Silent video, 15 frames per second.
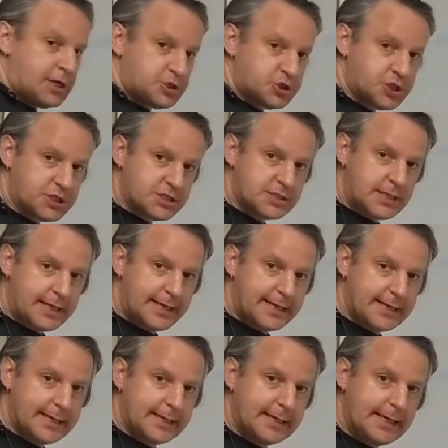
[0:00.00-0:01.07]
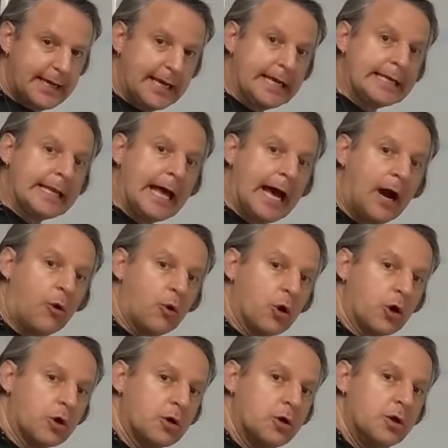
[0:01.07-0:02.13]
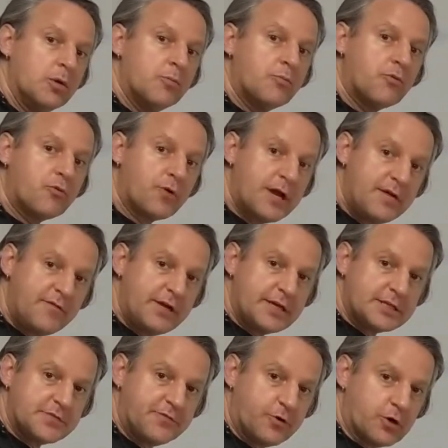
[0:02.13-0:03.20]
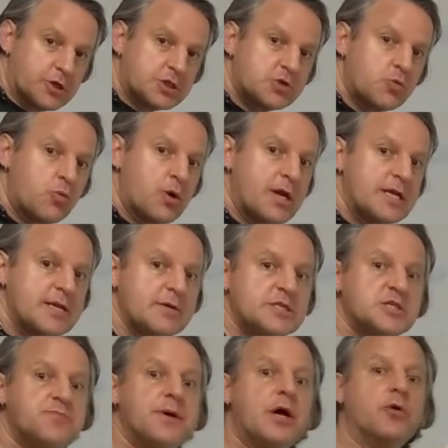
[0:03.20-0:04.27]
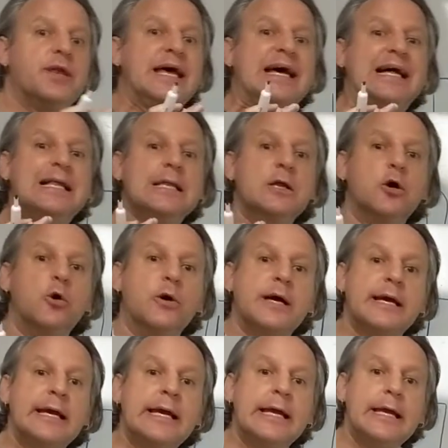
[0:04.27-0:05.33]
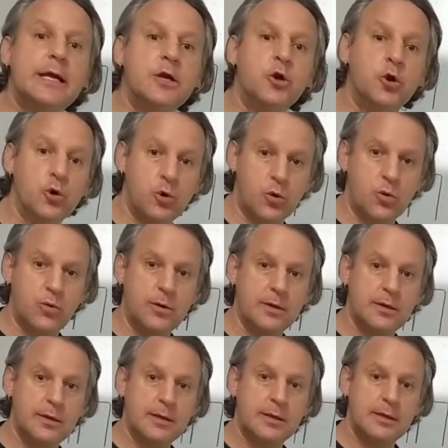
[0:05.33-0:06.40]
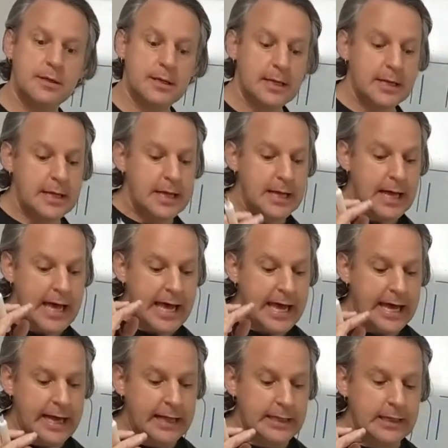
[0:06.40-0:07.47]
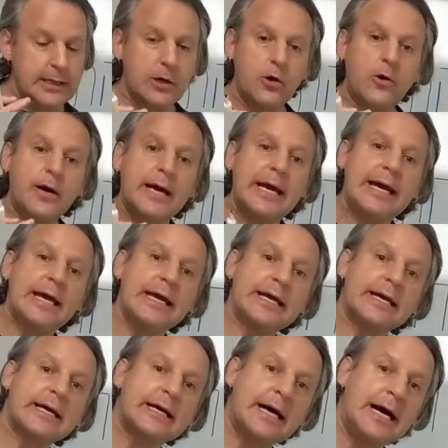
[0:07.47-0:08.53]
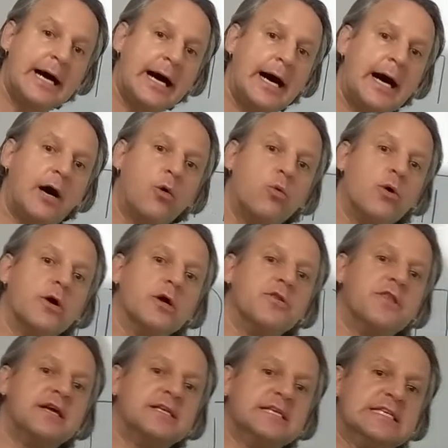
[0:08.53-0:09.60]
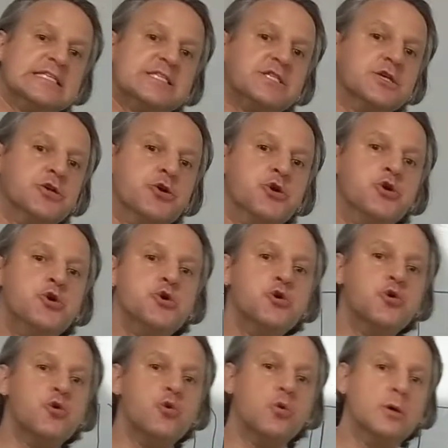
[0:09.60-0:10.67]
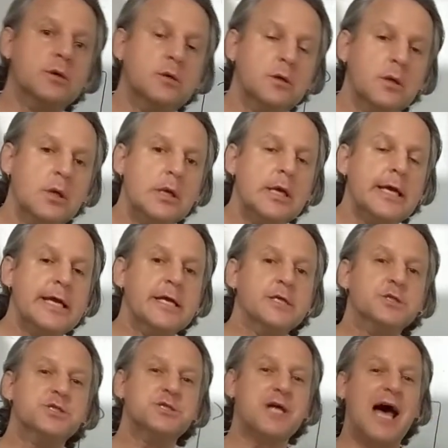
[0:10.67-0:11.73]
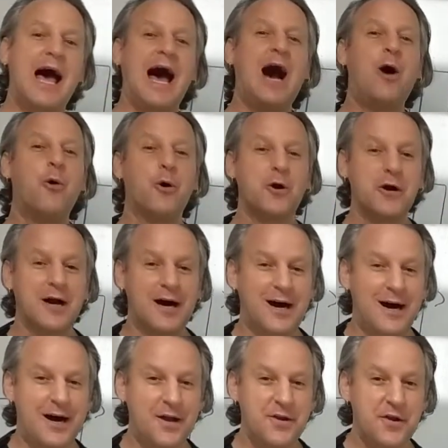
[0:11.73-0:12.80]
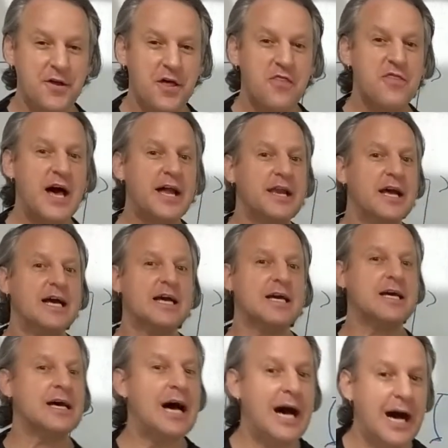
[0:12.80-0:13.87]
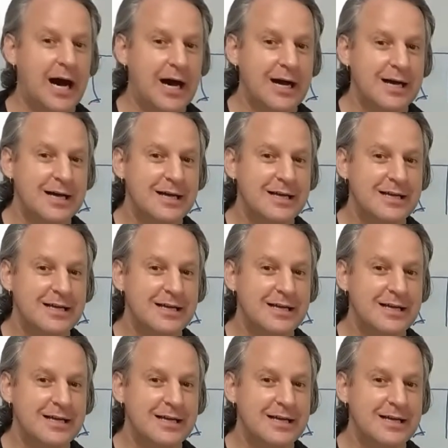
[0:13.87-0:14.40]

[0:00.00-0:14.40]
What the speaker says: just like in our previous verse, we spelled Eloheinu, Elohecha, where that is the new, is our God. That cha